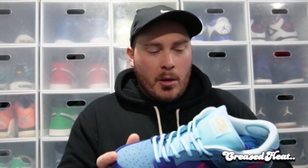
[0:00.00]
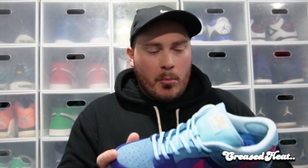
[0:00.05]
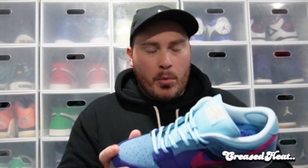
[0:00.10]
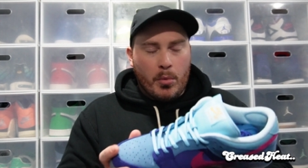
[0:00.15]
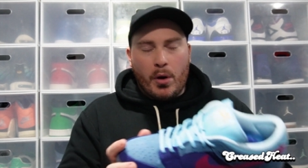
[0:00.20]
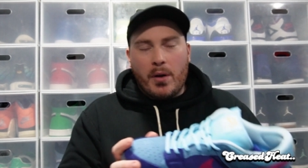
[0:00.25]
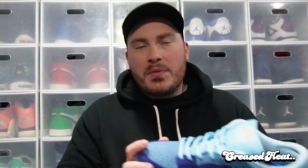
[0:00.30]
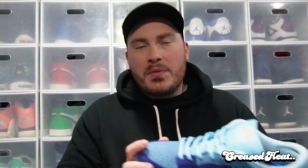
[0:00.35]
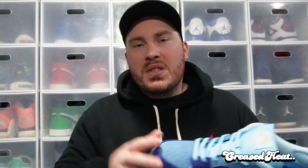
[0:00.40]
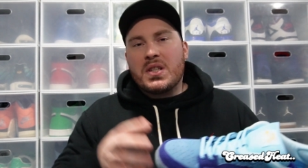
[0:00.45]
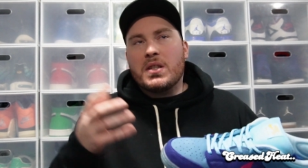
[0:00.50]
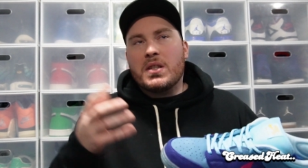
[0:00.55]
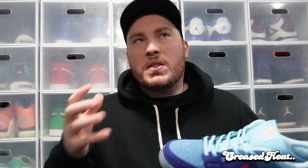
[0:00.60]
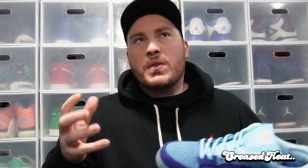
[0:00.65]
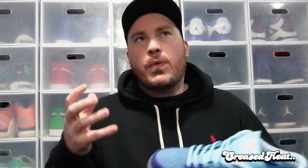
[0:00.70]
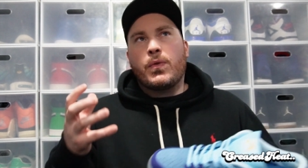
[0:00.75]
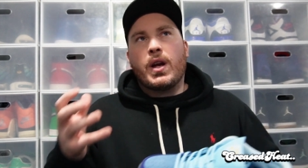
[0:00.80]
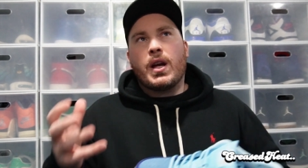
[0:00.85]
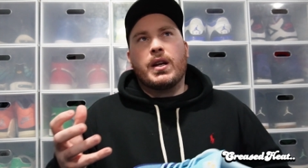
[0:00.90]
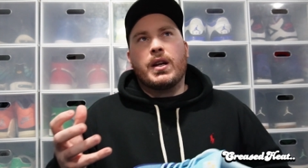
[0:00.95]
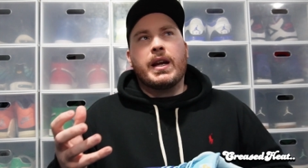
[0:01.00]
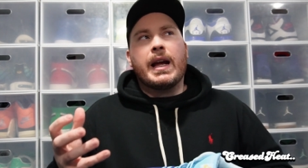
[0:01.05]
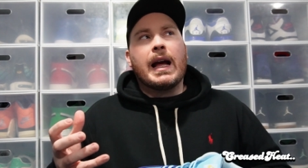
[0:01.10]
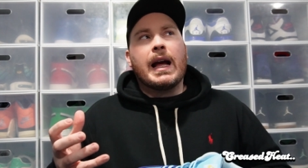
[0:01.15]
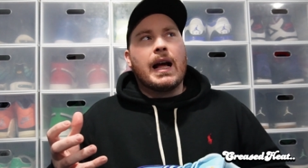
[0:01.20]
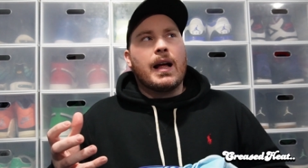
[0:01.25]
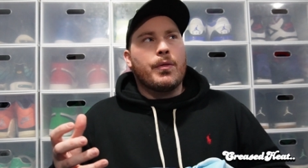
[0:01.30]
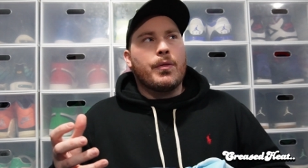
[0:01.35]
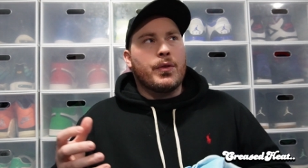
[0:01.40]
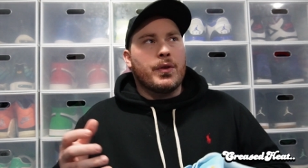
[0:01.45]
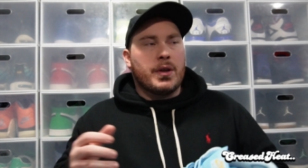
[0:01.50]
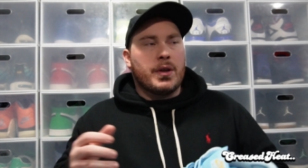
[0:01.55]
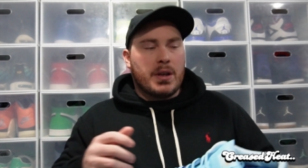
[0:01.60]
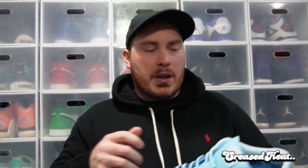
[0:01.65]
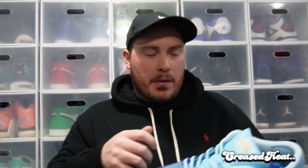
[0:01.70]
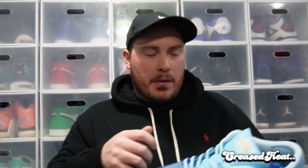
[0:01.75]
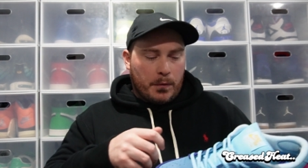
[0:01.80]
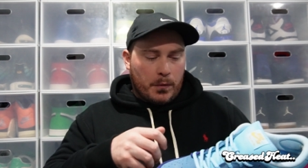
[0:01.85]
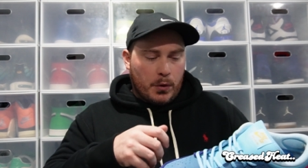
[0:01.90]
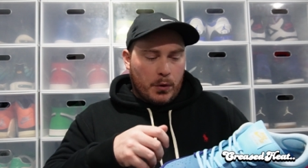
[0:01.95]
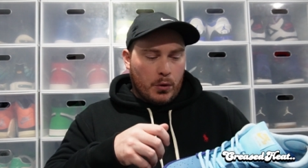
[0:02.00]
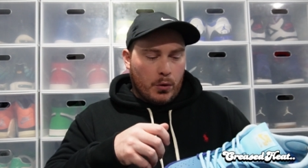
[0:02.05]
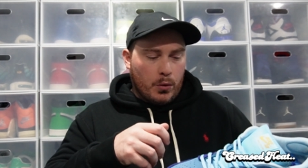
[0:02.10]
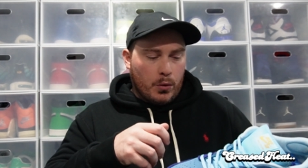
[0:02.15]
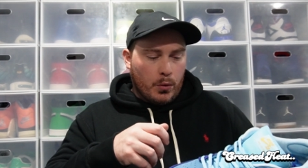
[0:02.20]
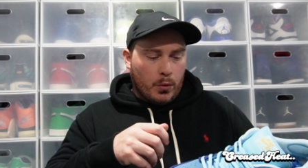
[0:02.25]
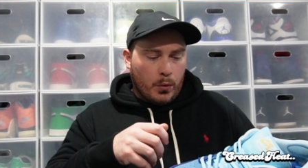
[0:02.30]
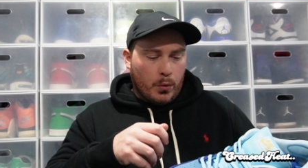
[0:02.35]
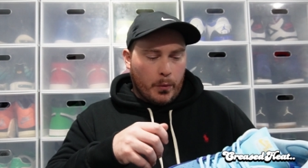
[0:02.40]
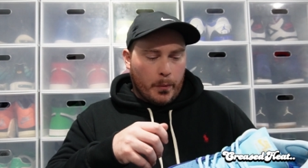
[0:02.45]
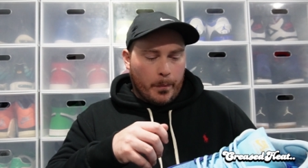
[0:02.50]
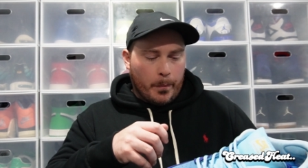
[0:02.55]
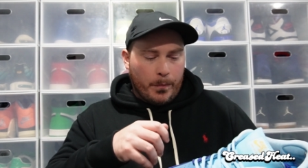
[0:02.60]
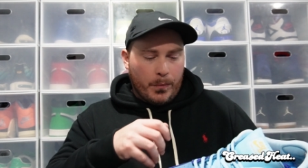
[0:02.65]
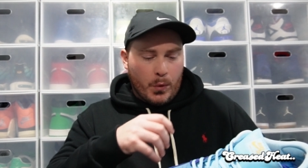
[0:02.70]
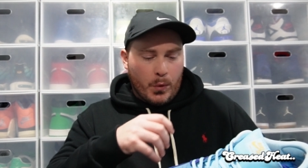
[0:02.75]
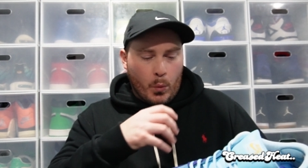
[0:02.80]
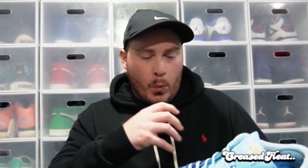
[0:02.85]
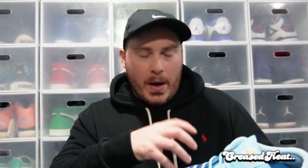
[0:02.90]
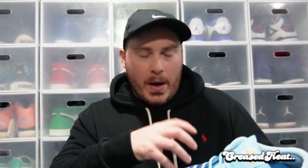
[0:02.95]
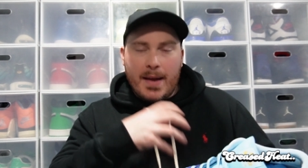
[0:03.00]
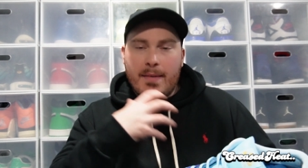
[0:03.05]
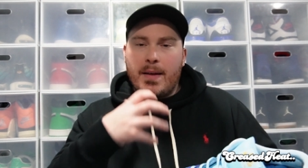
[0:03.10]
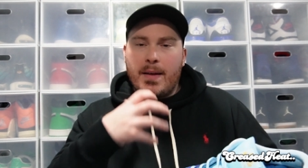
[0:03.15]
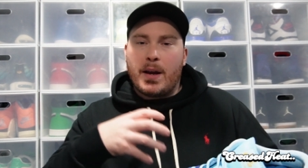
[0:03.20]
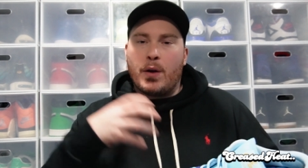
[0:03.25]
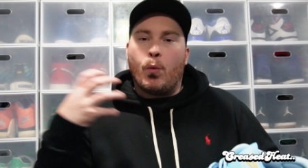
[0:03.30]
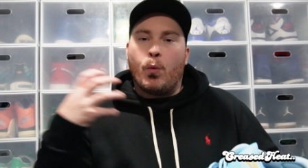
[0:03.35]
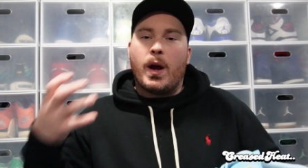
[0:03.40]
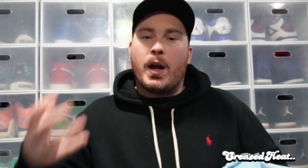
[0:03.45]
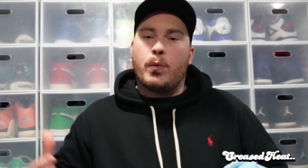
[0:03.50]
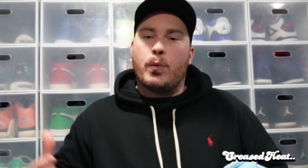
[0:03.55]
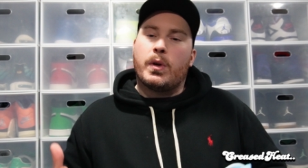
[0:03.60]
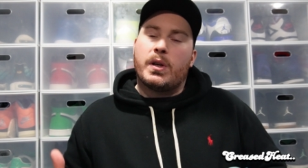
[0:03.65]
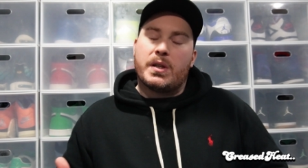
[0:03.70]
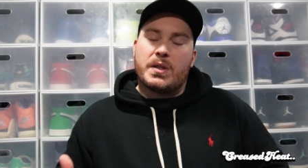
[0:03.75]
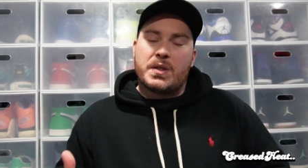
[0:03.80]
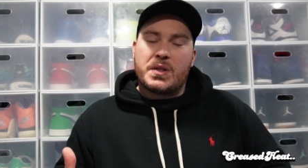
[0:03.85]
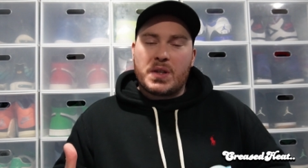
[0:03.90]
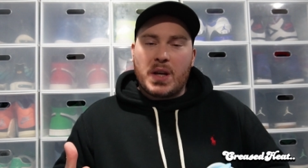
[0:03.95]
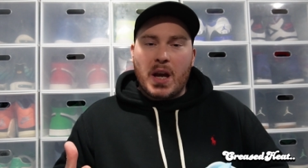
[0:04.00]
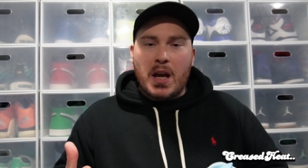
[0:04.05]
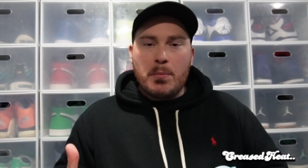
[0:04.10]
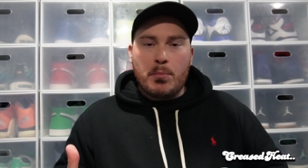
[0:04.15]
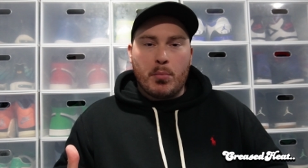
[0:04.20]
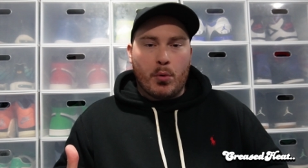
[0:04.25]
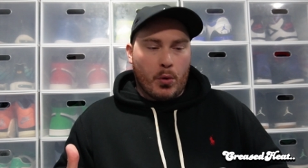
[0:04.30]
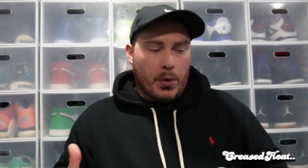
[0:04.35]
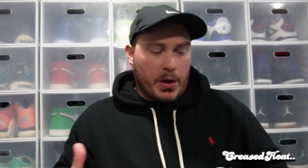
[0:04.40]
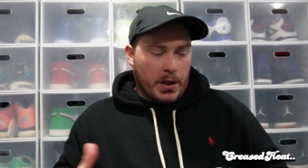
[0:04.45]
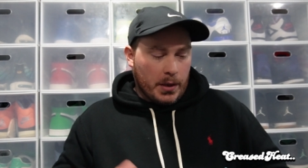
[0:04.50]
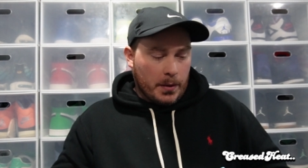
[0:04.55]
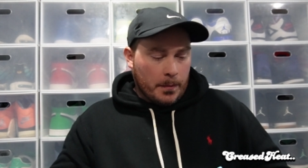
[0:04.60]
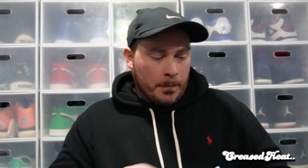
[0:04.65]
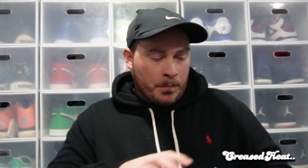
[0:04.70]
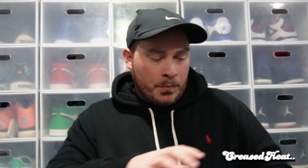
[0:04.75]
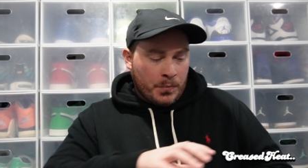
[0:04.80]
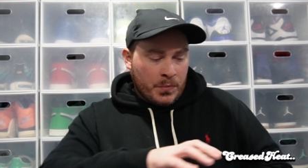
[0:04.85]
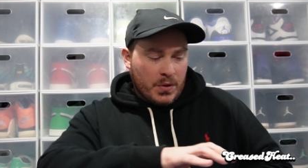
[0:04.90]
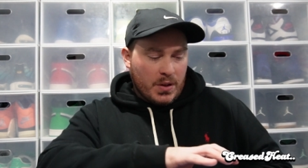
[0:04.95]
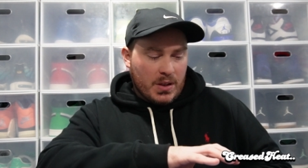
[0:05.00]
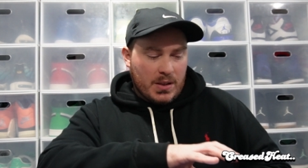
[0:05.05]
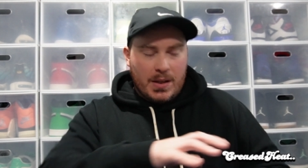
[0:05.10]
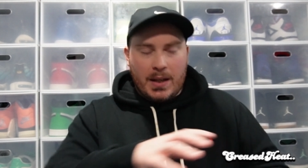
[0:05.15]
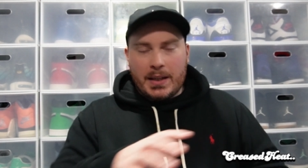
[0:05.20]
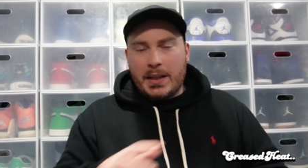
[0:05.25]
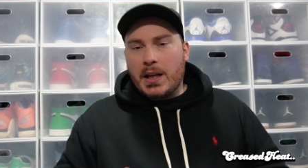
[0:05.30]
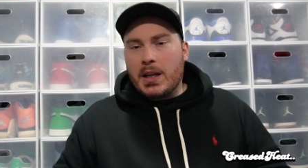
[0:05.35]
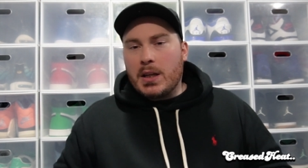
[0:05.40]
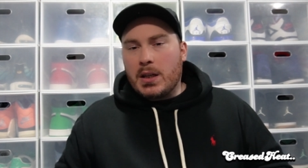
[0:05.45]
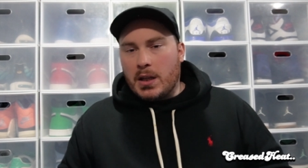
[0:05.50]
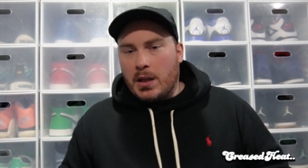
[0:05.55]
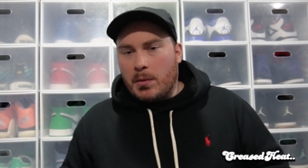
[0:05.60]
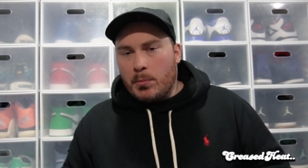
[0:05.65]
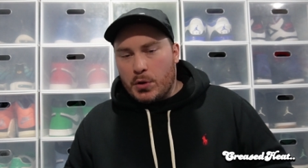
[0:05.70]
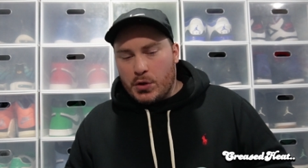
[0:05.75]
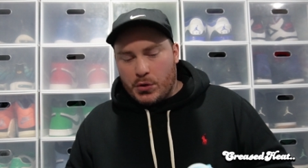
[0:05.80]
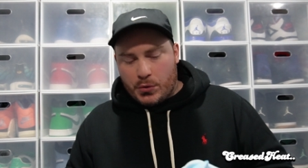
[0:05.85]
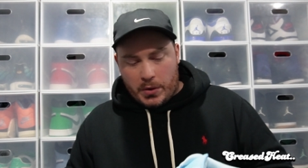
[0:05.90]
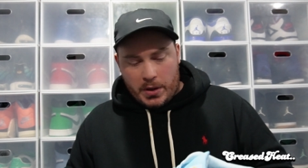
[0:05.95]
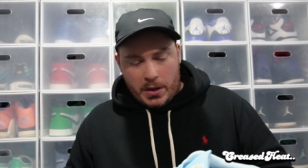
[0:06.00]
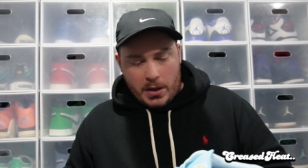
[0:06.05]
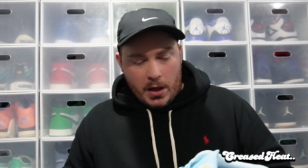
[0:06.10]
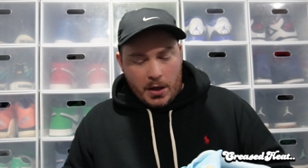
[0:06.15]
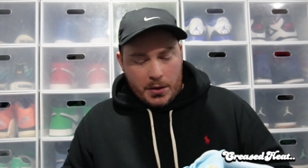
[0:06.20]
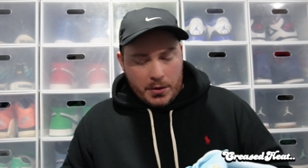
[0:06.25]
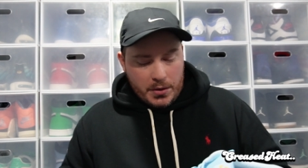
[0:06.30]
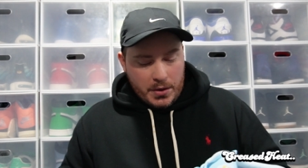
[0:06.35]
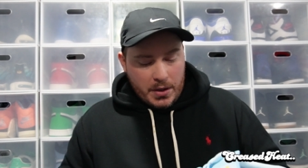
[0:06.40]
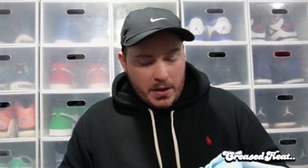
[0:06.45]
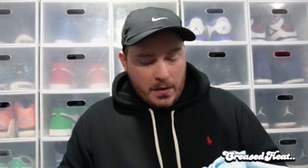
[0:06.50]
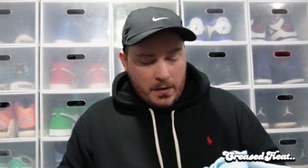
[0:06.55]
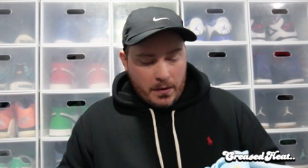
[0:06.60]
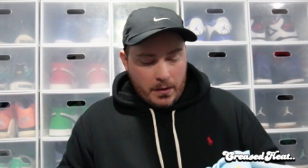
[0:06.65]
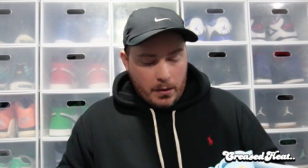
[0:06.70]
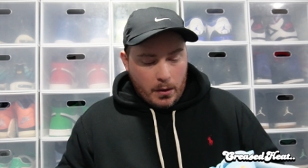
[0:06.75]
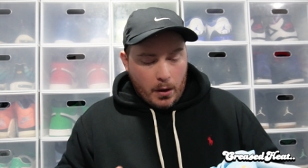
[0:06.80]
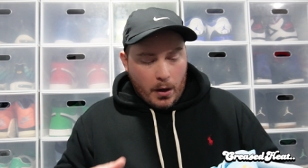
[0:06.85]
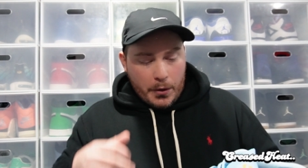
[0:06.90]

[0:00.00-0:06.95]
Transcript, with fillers: But I've since found out that if you wear that away when you're skateboarding, there's like hidden imagery underneath it.